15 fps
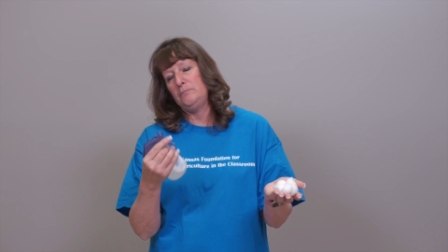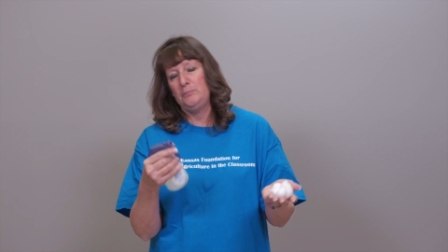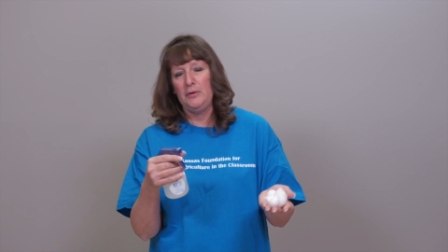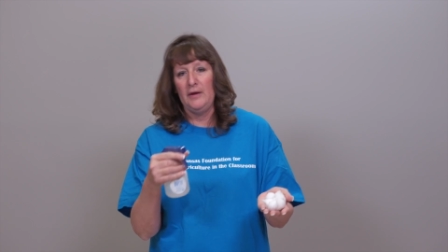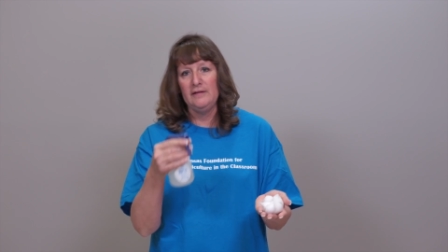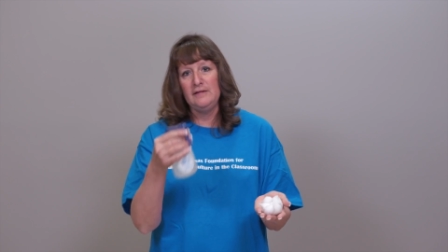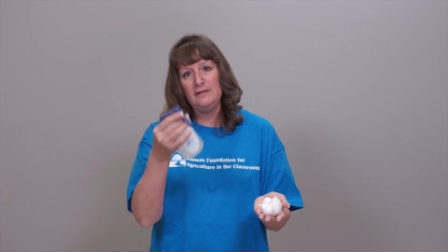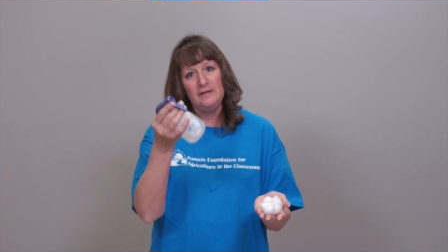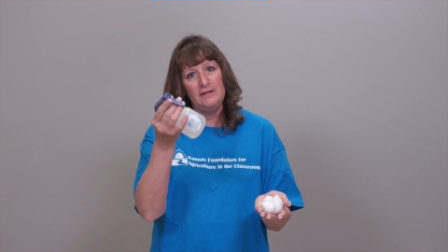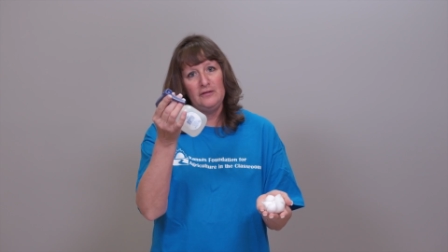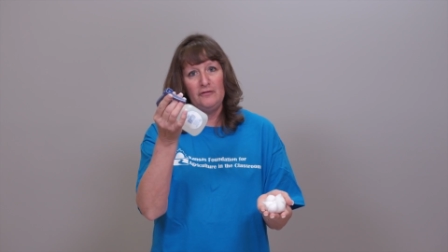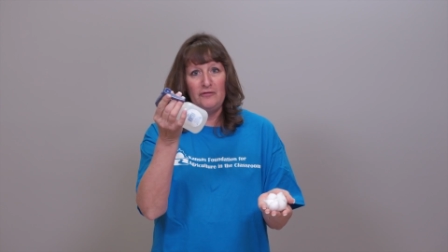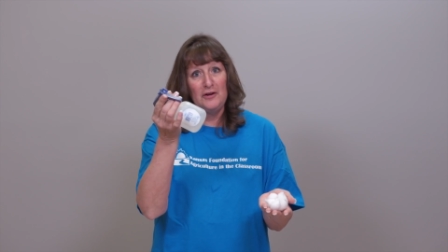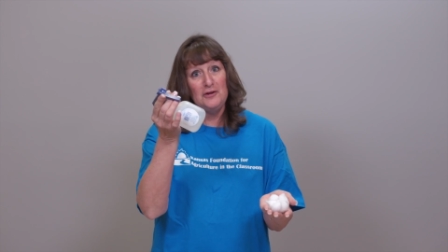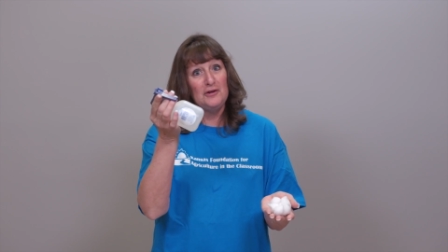Plus, it's
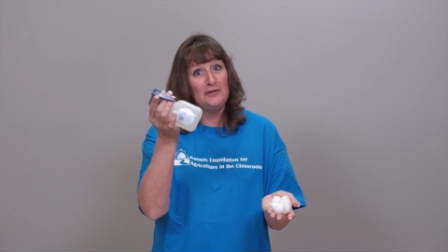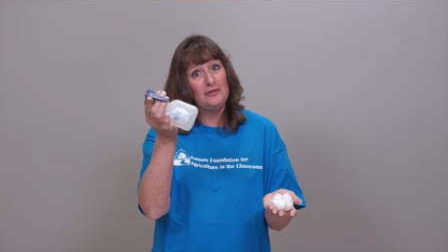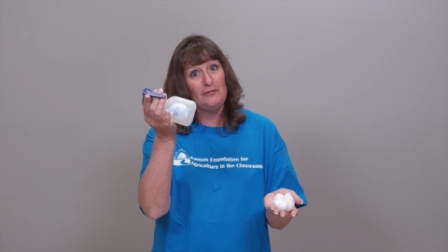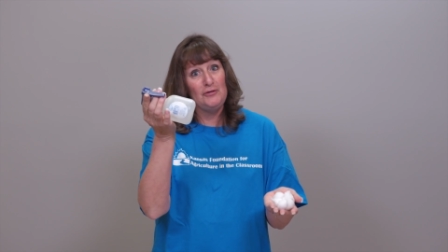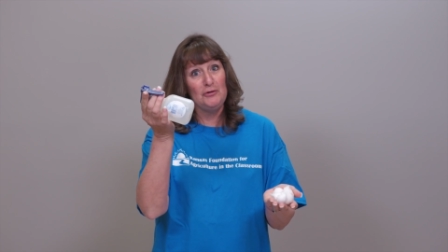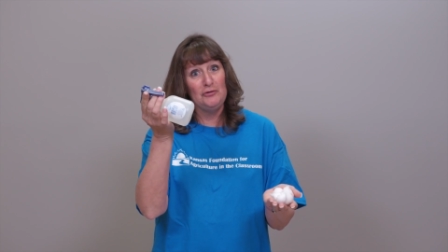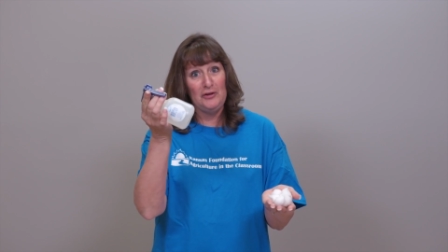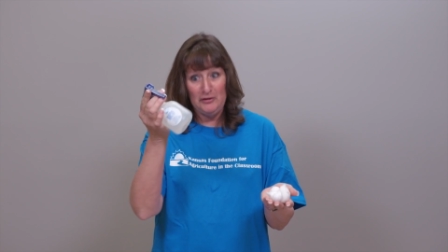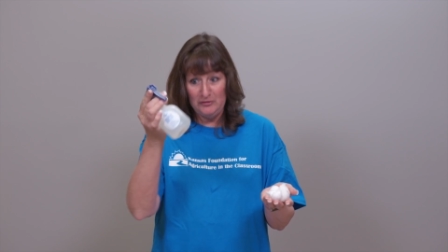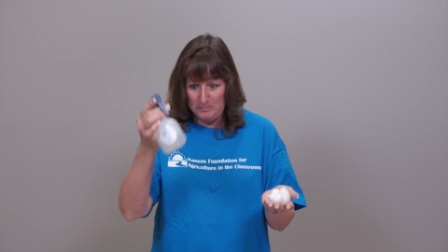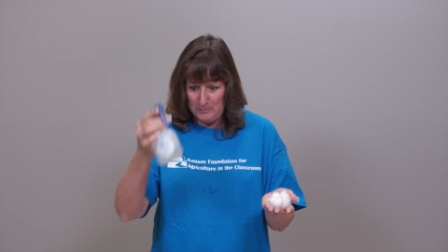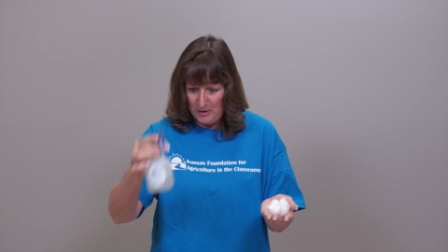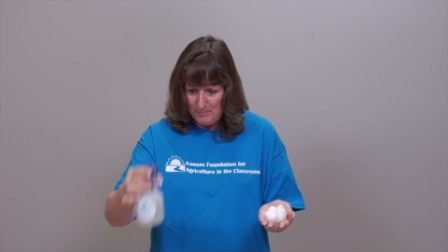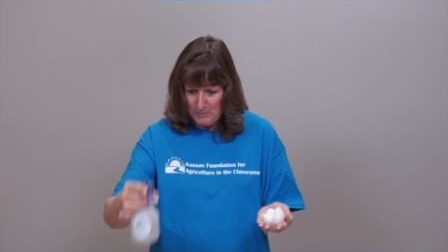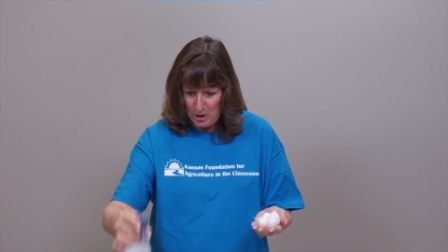the funness of using a
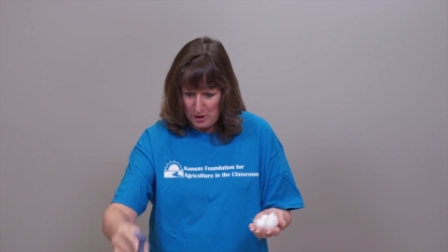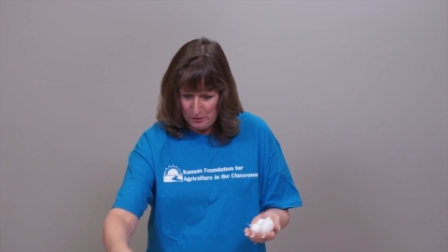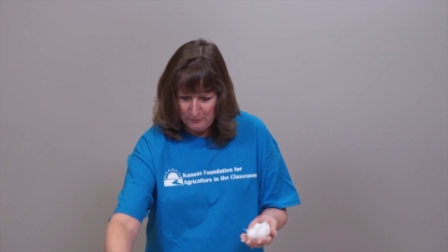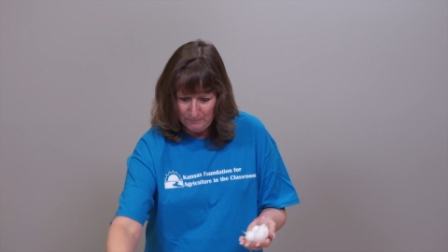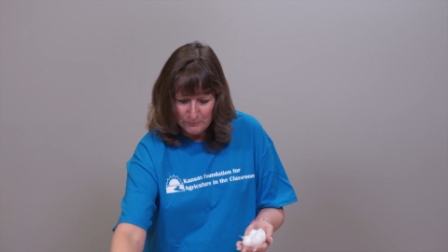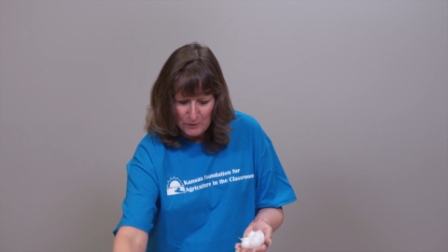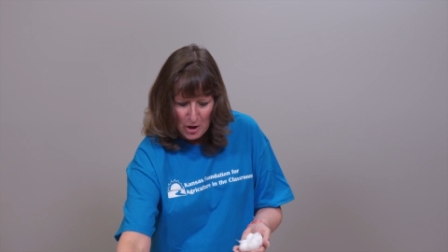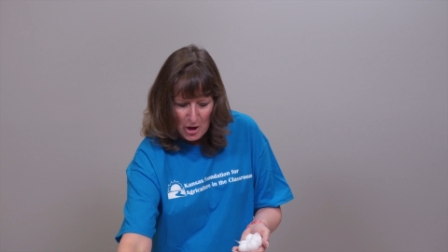spray bottle.